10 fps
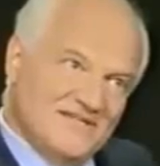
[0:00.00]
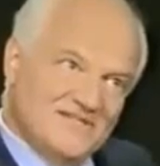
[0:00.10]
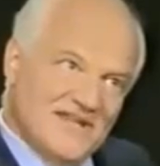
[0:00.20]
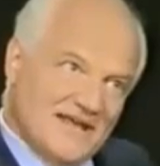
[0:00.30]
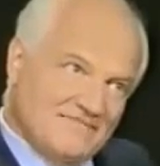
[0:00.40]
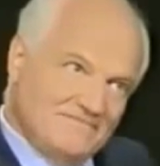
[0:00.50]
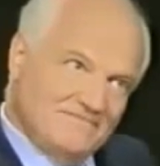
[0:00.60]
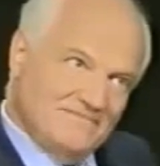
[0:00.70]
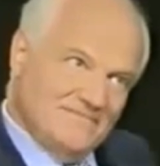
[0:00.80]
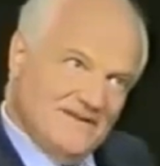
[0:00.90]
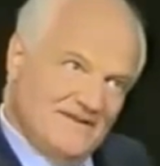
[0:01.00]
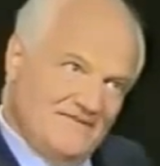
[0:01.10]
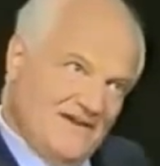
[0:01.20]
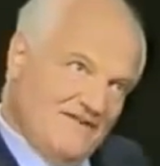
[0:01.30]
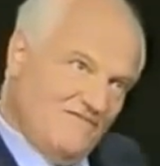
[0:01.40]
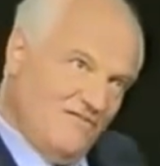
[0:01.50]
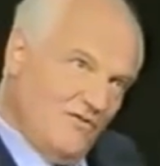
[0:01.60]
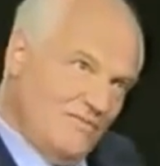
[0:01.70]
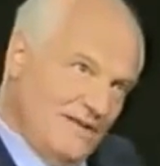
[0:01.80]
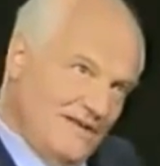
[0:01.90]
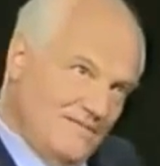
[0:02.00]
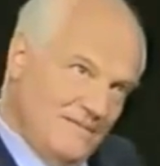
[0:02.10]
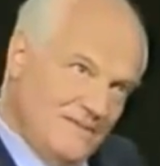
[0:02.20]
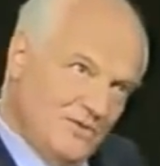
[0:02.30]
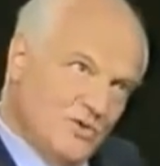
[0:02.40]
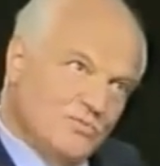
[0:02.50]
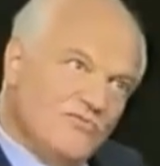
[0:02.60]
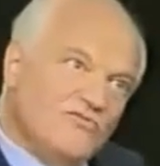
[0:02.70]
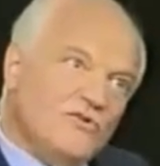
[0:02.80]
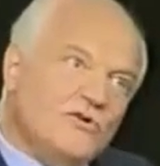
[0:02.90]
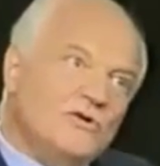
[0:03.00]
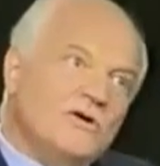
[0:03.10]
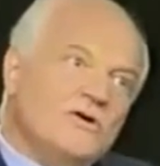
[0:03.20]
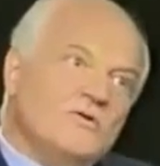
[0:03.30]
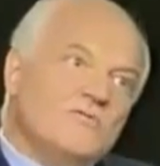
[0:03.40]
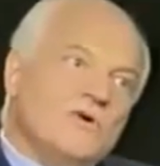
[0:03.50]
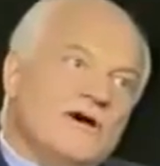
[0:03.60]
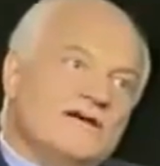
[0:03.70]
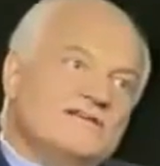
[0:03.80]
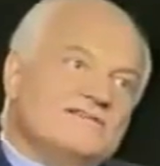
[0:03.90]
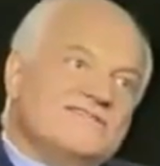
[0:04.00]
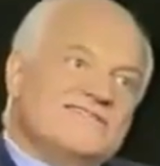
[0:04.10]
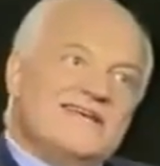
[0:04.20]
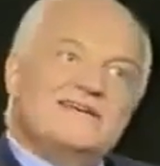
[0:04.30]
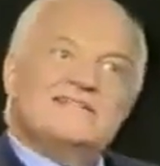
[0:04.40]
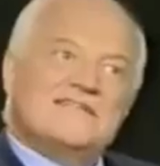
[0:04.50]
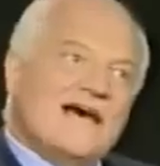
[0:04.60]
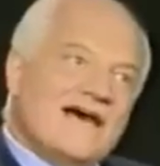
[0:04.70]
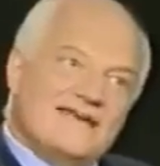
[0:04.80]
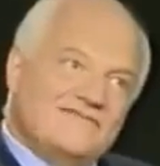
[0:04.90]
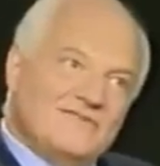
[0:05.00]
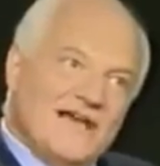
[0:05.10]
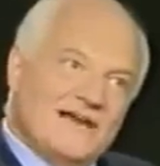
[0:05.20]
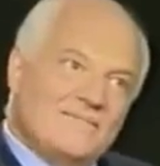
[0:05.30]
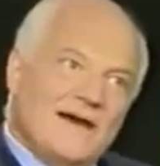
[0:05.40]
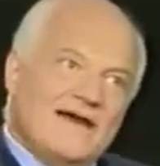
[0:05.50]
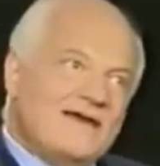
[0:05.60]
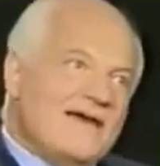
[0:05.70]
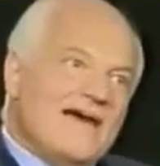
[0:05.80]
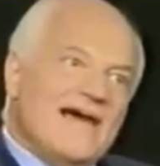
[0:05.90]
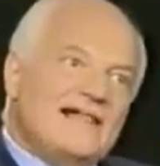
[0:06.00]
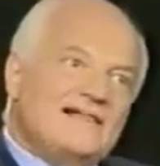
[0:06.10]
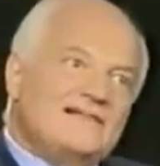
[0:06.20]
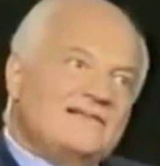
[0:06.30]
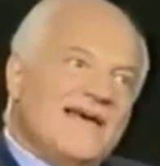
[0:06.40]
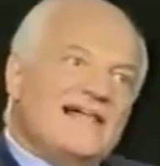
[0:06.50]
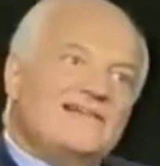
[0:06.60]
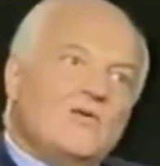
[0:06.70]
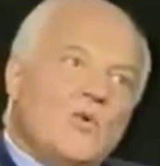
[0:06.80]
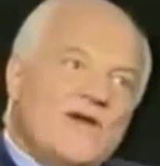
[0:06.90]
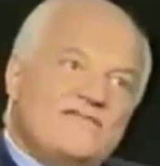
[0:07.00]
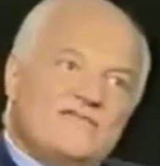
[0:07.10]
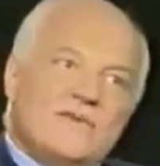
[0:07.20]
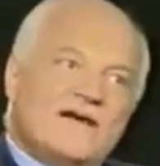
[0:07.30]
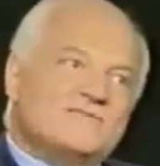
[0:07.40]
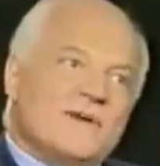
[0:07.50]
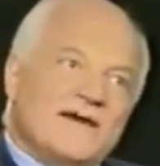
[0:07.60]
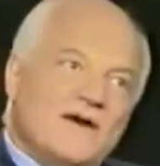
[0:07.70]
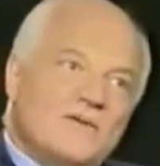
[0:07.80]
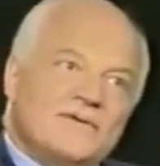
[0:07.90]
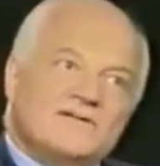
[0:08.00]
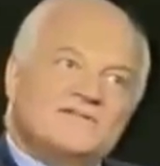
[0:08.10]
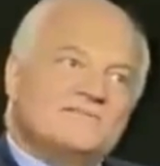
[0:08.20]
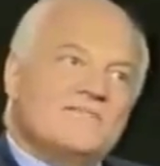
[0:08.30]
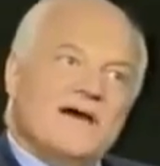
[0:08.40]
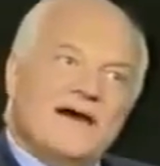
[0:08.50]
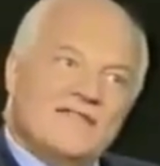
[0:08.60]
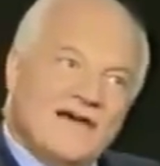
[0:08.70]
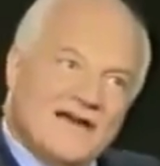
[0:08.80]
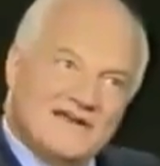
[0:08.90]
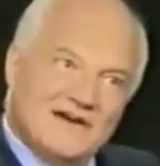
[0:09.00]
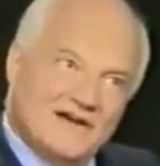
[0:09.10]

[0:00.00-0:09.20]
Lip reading: Since then, you've had 4 billion people who before were set aside, if you like, held away from us by communism, by other